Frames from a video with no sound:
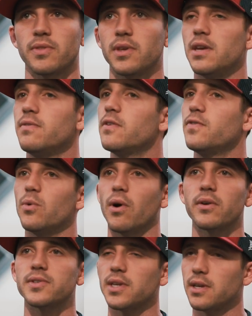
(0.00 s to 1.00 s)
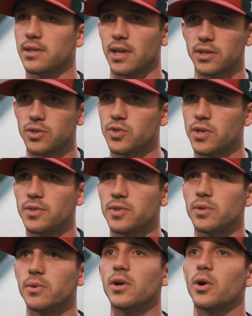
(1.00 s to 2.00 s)
with. Even if you are, say, in like
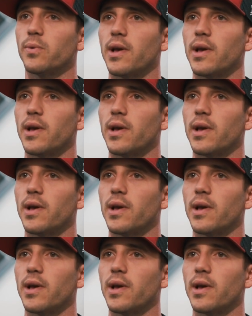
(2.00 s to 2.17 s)
jiu-jitsu or